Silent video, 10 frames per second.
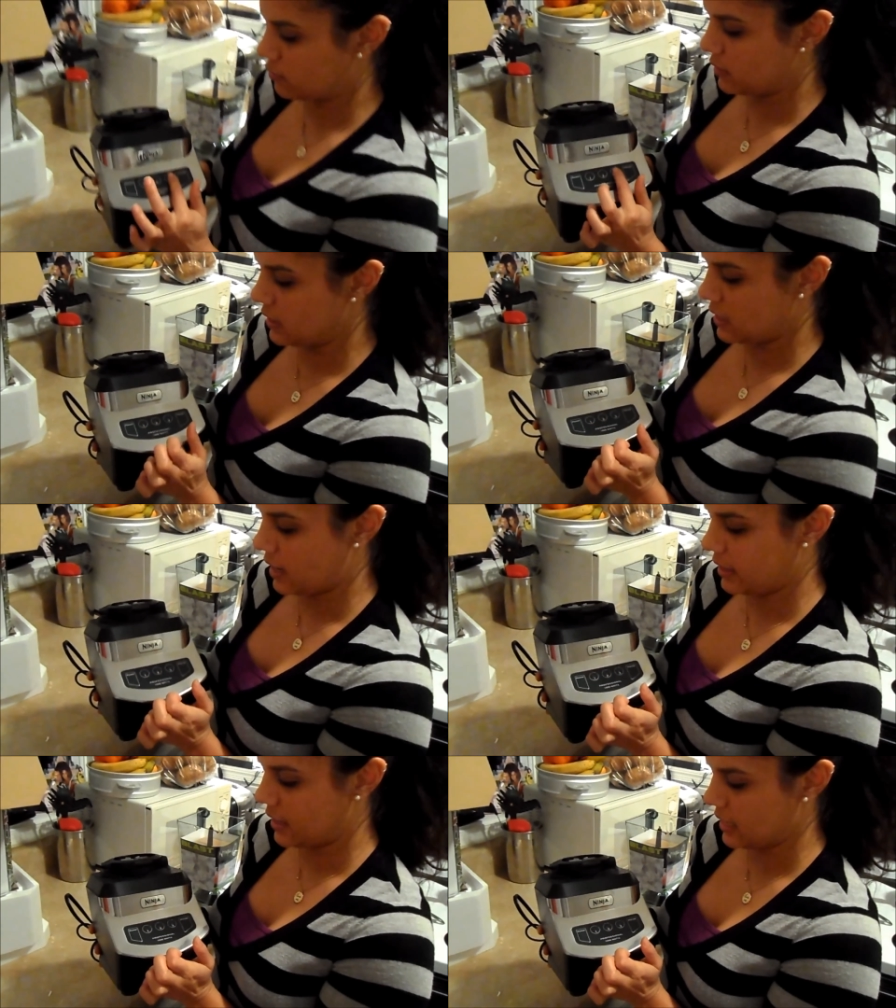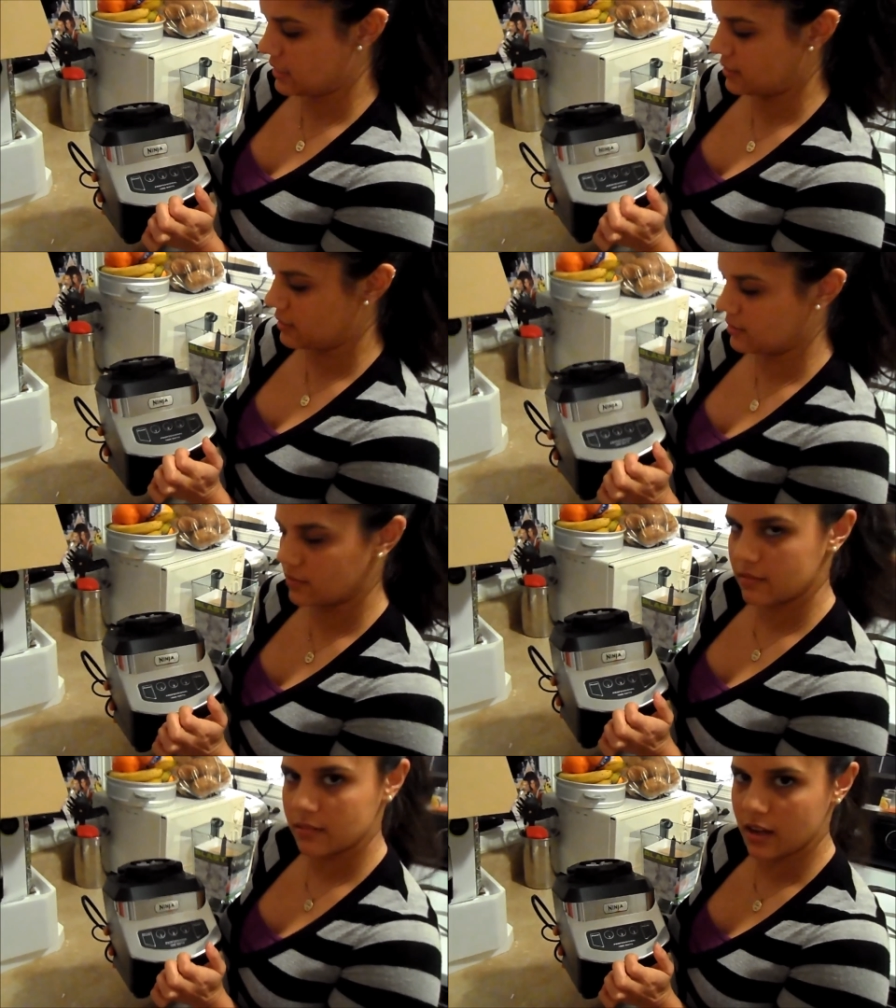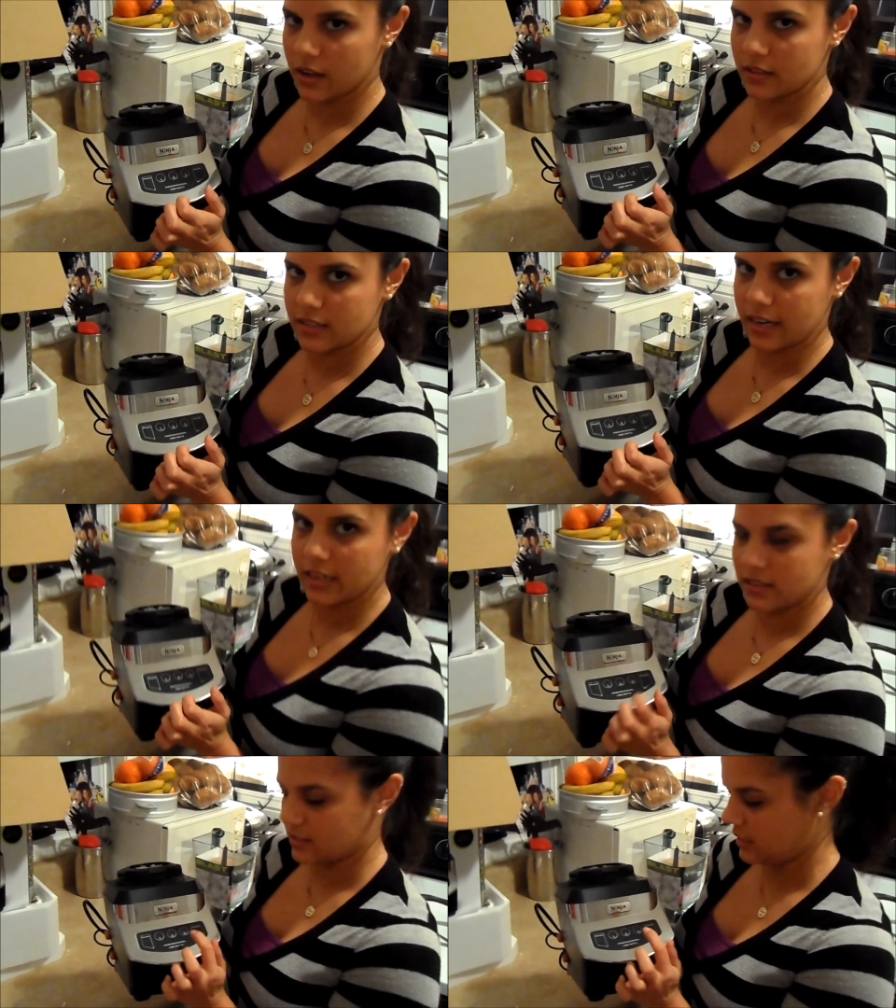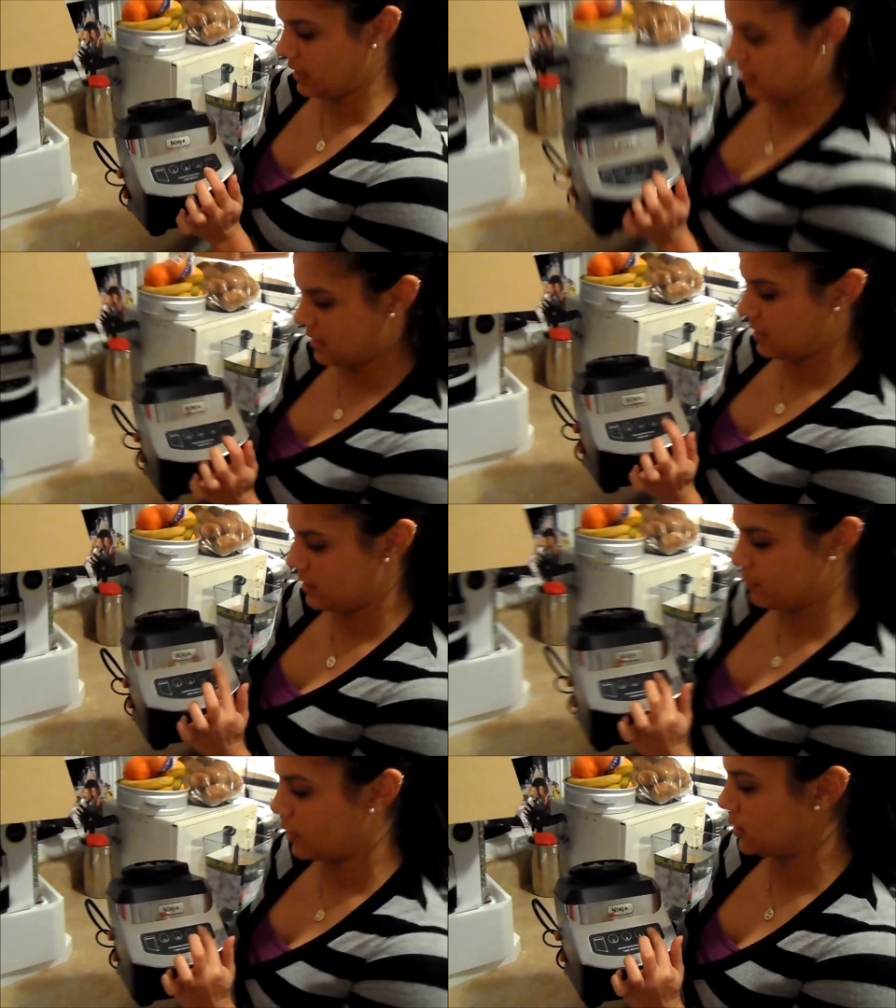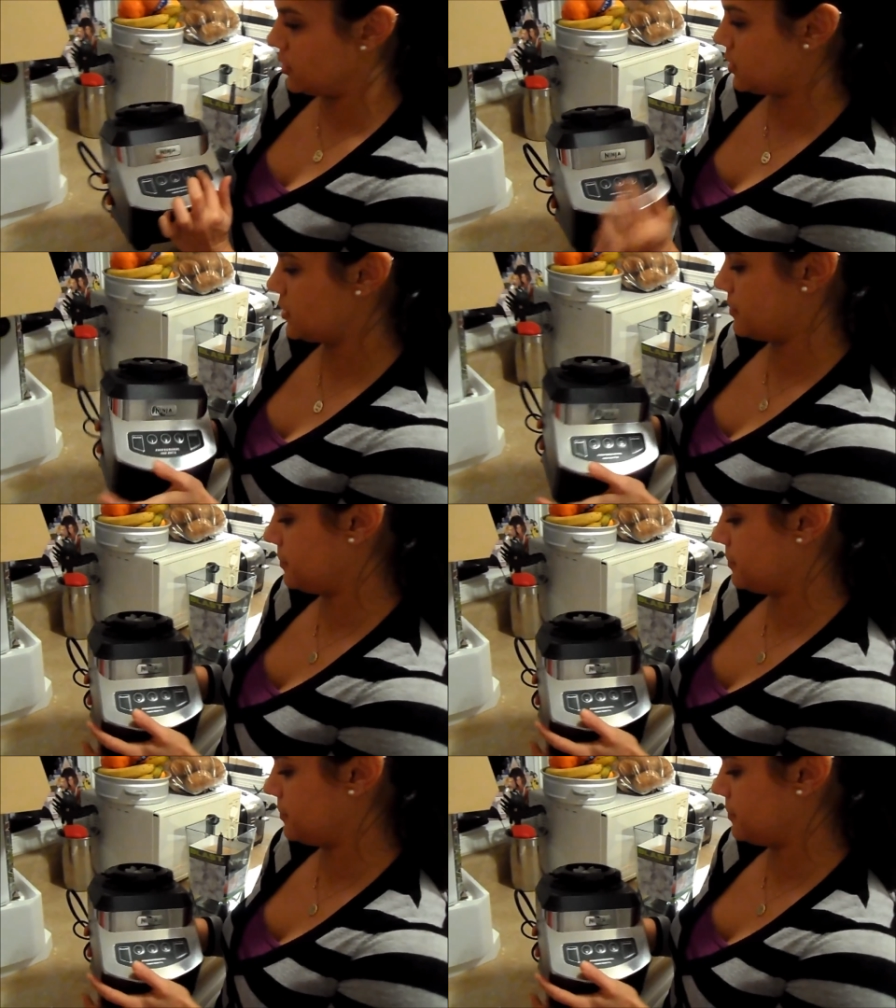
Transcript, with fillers: three, I guess, uh, settings, and then the pulse.